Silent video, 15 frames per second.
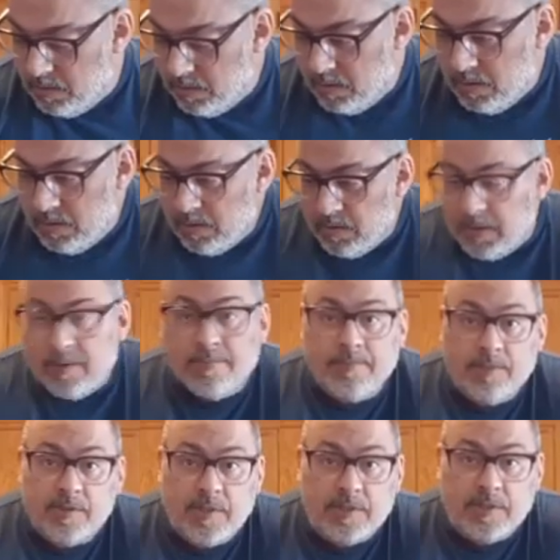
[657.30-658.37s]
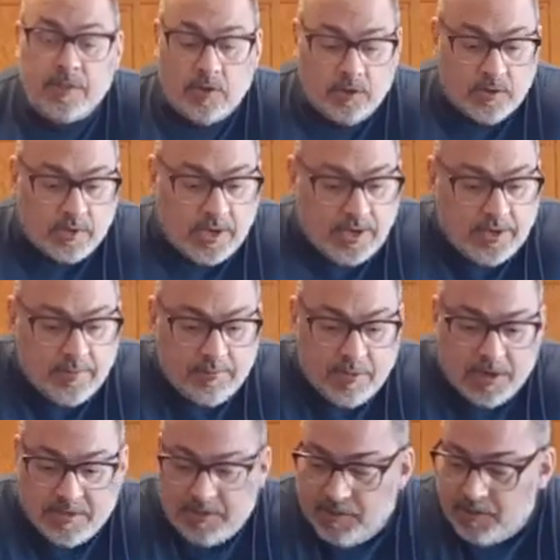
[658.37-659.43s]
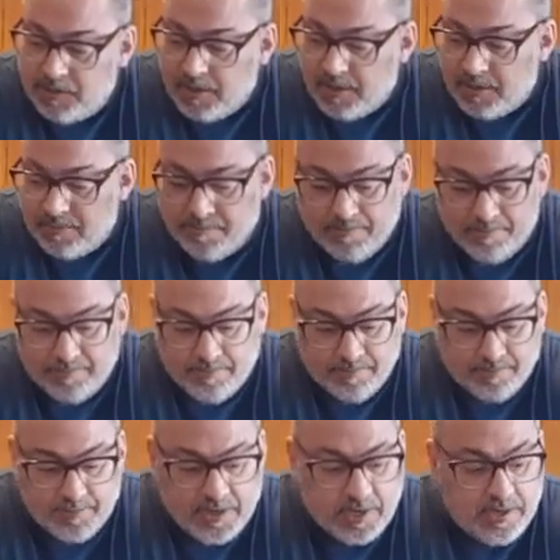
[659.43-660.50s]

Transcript: Okay, so that's all 8 buns done. I'm